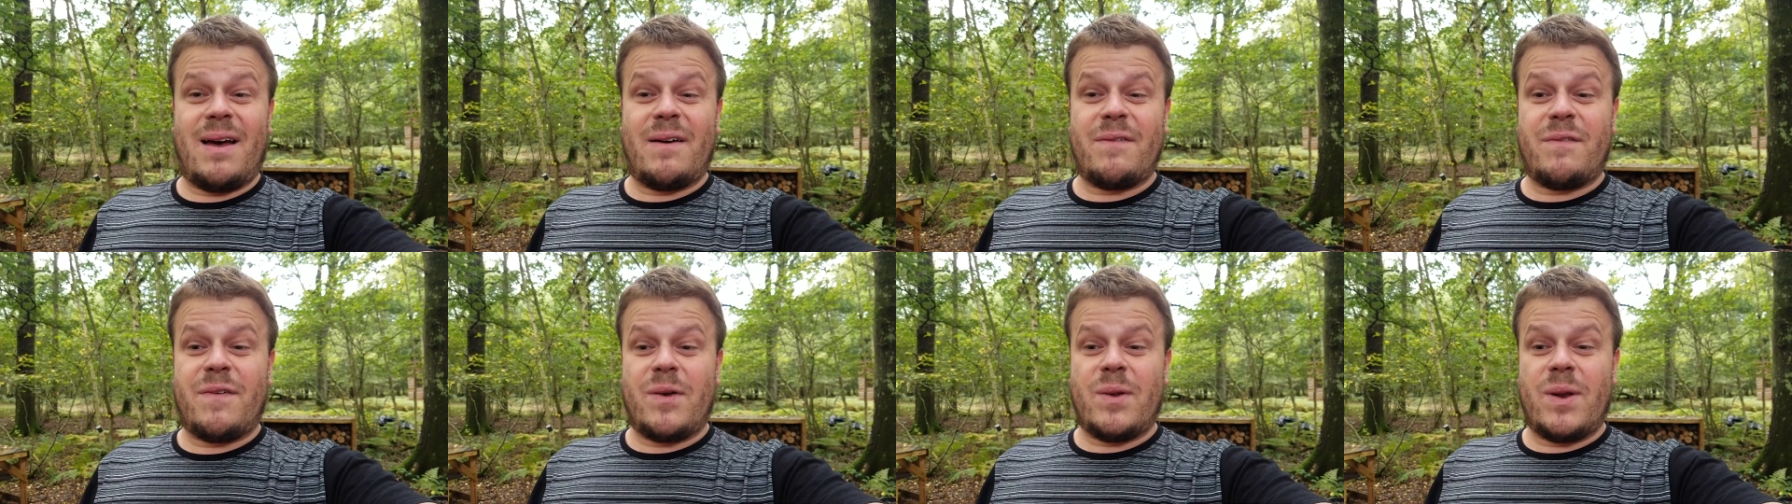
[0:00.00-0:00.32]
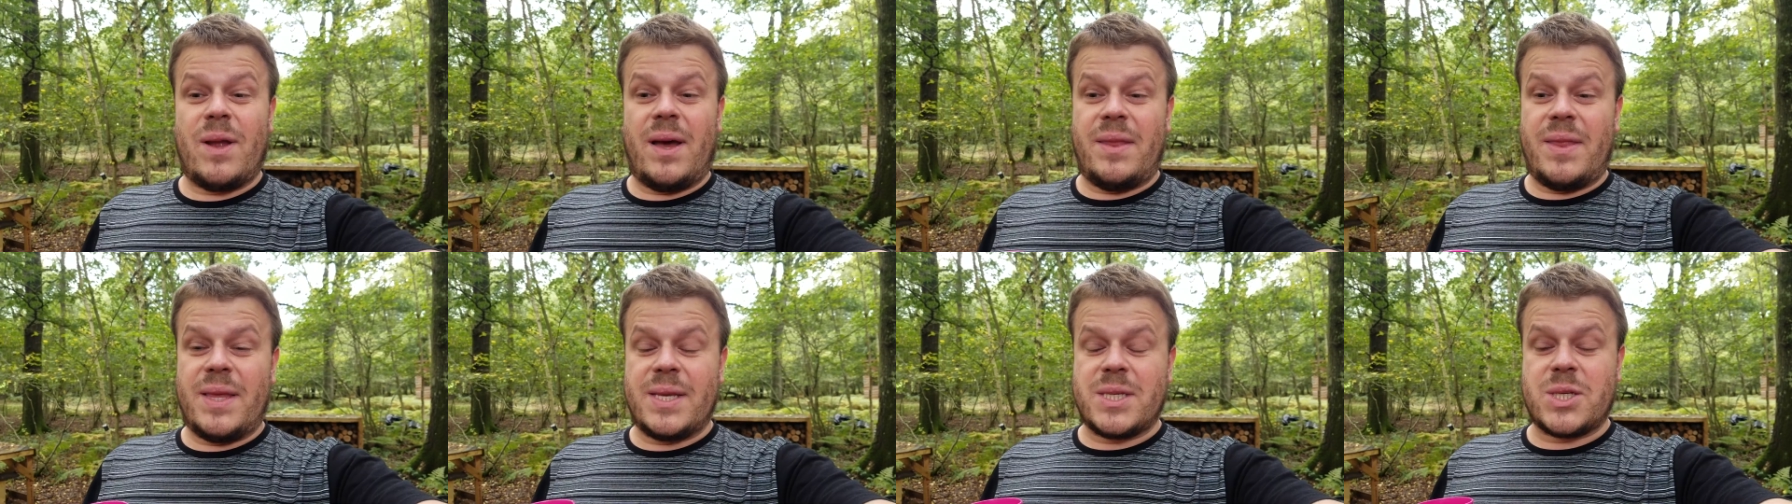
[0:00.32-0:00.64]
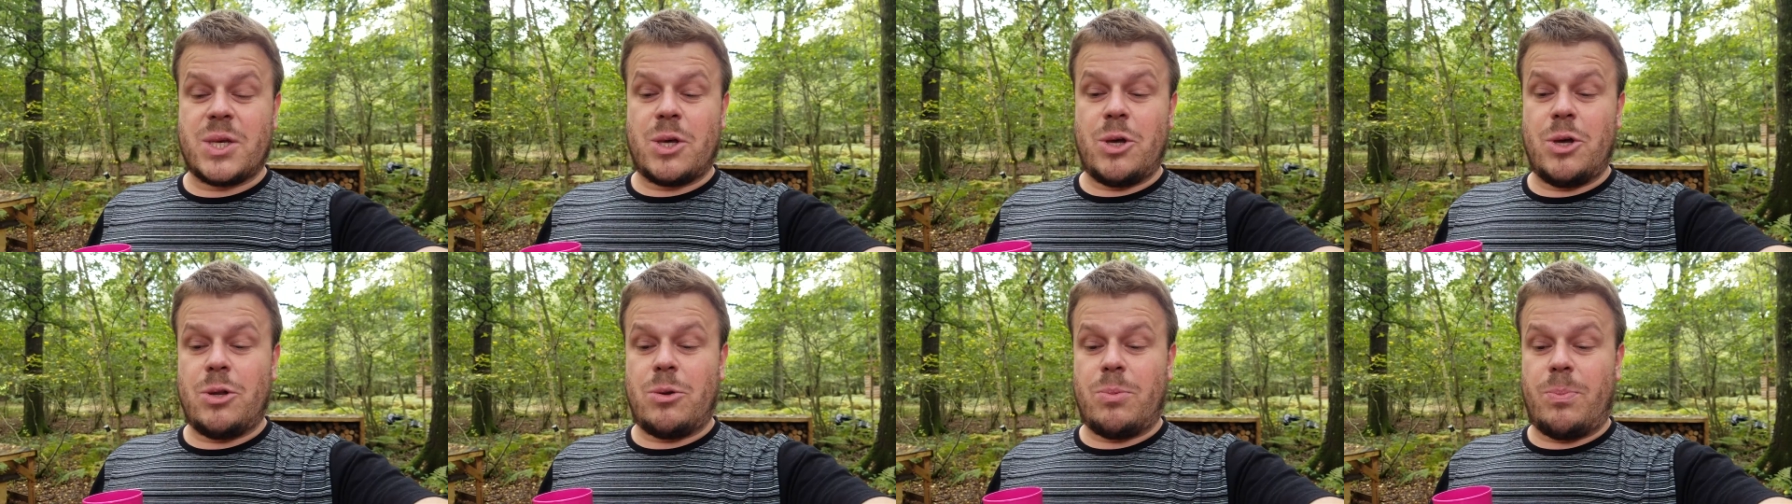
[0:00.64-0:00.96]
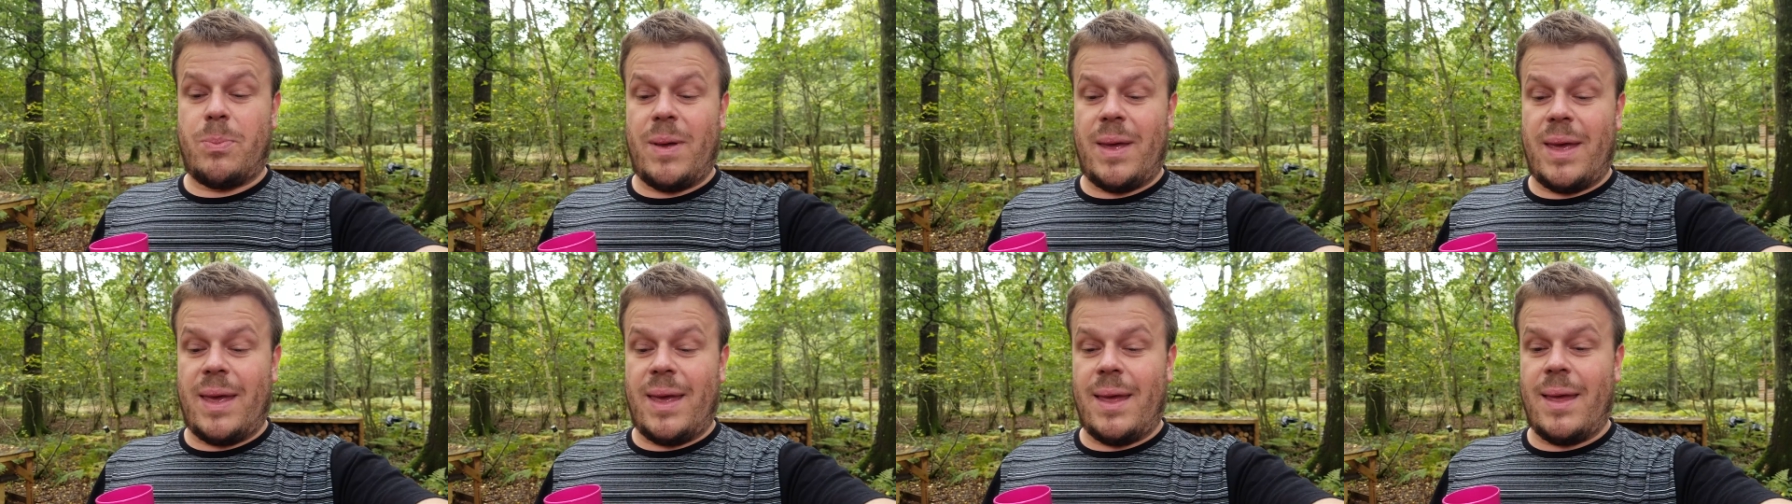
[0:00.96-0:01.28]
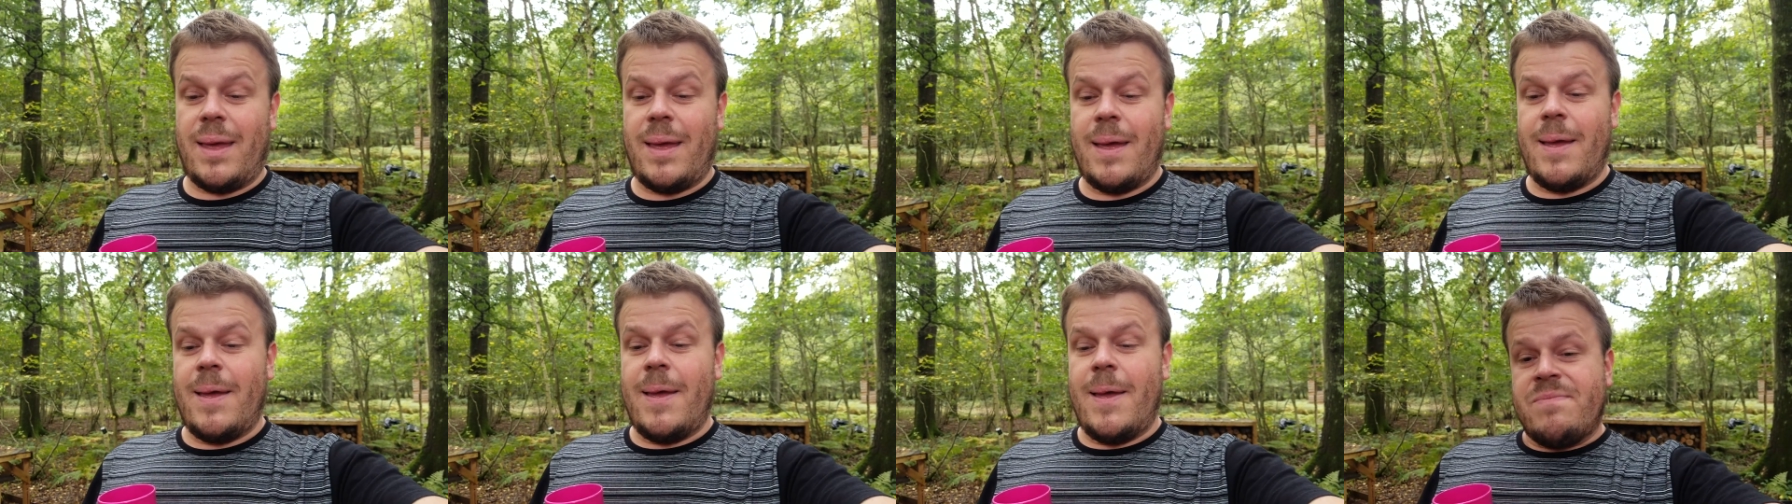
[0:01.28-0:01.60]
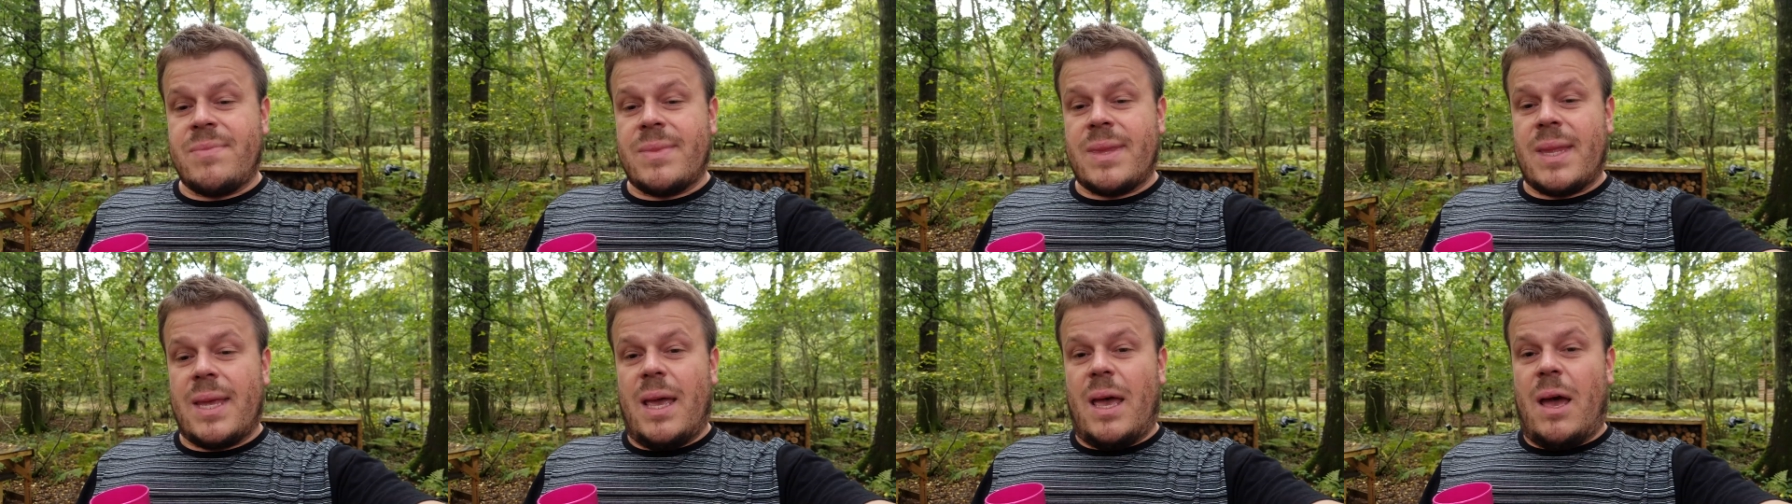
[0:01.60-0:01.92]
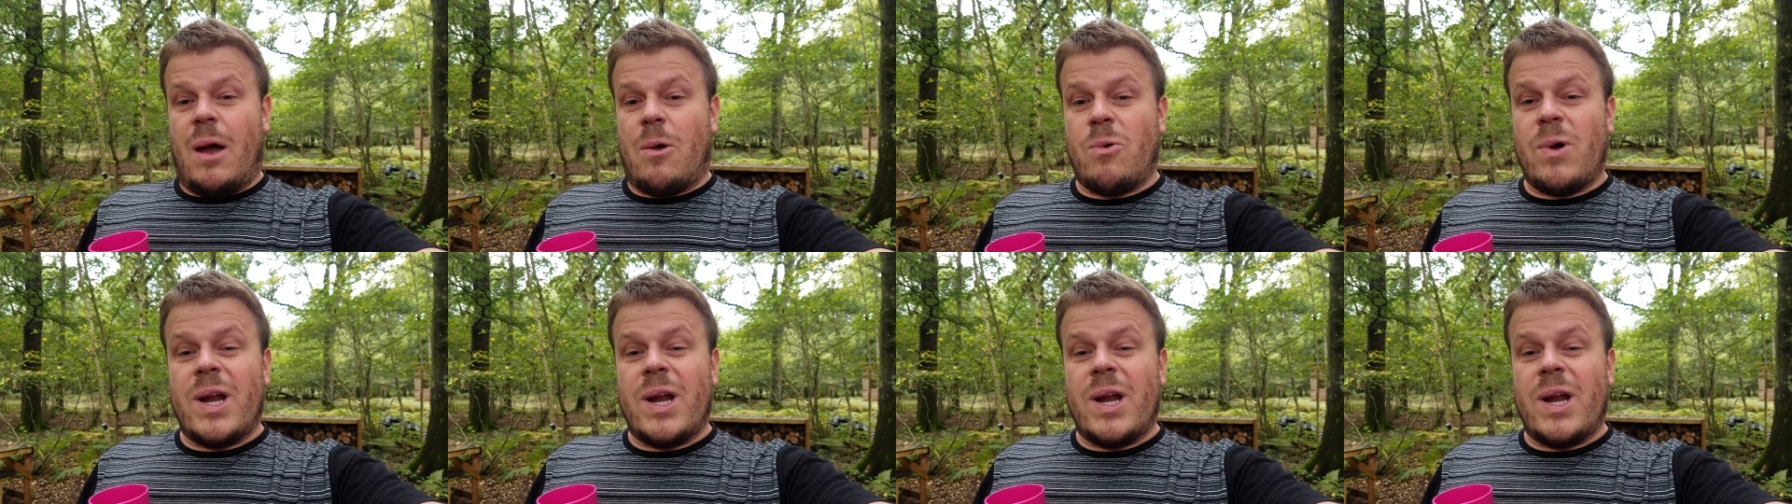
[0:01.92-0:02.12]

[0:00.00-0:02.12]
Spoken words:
I feel like this could be a